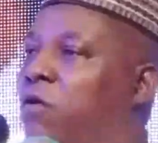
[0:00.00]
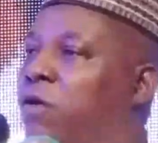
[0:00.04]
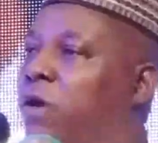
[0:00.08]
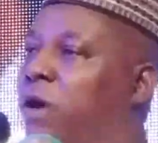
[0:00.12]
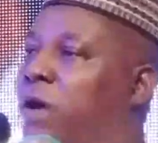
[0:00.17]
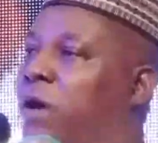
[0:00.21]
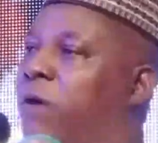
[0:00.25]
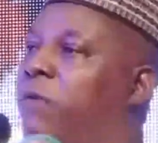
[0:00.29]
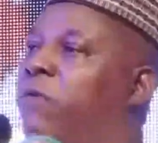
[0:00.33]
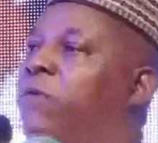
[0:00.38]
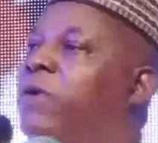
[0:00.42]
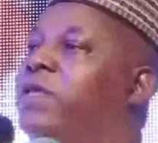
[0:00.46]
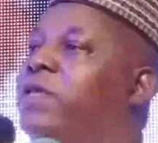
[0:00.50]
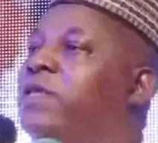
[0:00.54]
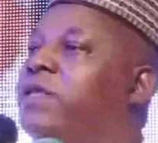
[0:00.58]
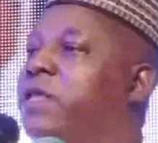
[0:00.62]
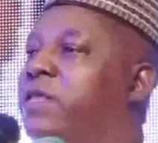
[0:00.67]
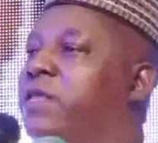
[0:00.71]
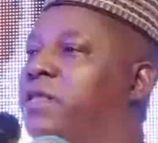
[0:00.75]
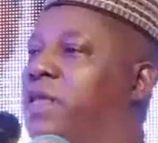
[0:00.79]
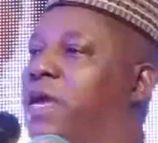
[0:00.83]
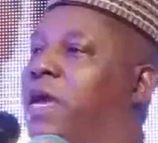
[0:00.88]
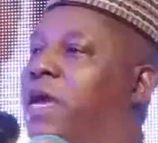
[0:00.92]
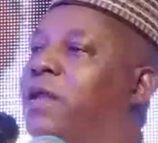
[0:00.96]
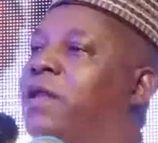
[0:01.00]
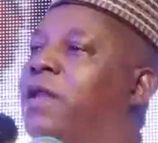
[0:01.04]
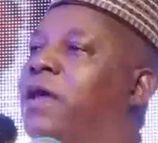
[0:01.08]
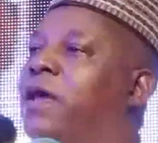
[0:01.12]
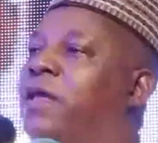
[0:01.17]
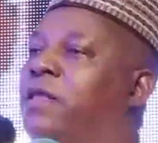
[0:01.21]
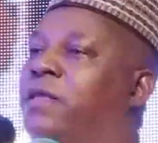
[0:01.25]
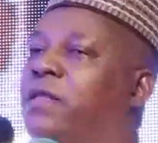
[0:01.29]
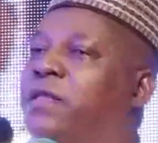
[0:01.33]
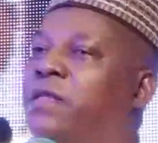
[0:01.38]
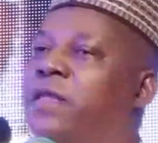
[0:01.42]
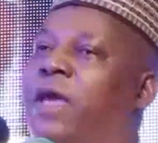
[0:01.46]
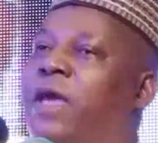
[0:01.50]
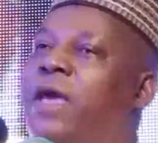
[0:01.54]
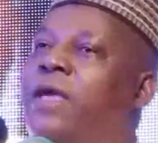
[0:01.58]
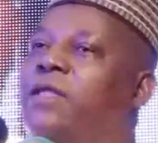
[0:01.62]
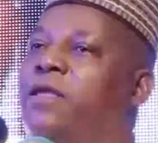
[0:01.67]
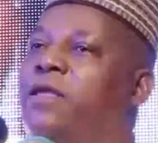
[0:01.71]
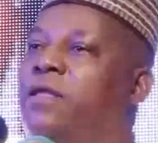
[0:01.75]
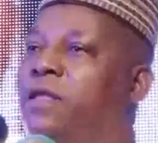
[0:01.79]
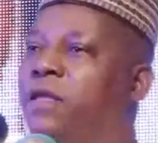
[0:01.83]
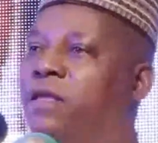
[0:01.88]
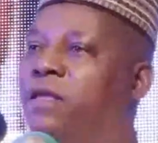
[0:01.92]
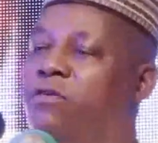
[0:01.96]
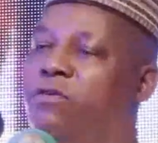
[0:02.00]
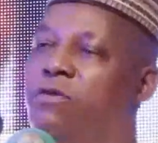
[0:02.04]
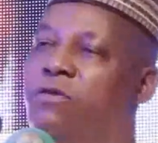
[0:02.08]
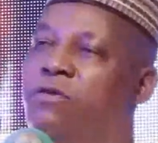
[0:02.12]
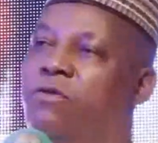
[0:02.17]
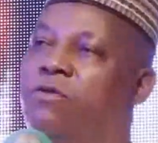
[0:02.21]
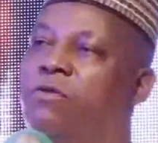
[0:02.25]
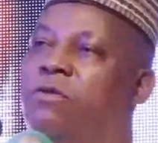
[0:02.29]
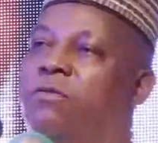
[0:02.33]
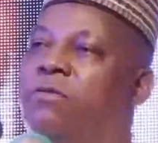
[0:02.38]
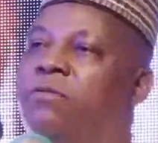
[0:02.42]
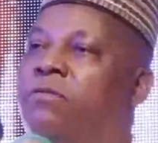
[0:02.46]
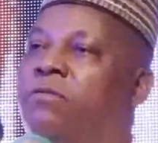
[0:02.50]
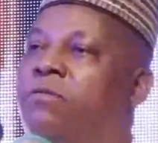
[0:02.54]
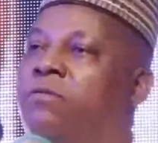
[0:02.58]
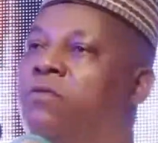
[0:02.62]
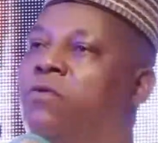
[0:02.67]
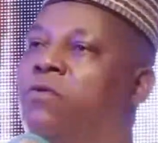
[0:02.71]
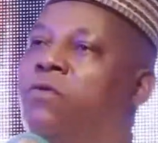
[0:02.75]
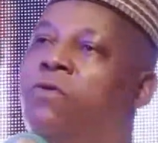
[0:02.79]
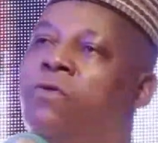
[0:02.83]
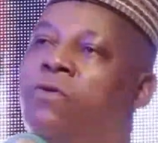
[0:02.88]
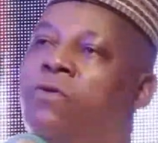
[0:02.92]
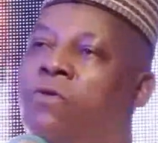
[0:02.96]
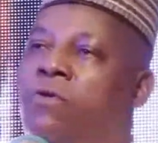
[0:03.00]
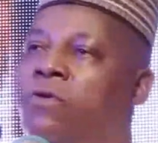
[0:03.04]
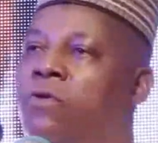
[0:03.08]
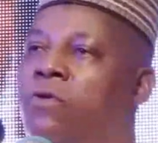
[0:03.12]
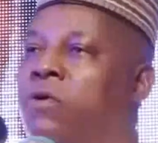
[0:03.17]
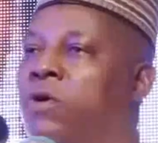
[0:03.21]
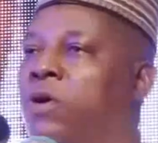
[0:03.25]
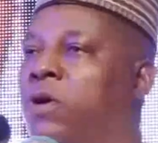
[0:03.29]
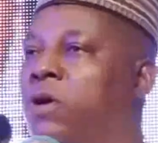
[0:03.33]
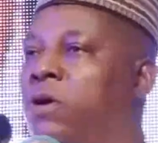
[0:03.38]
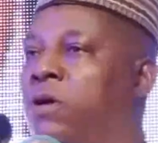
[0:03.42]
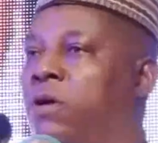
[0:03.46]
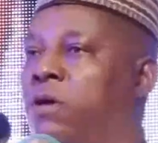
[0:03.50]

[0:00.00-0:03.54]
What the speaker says: Our western side are the tiny nations of Togo,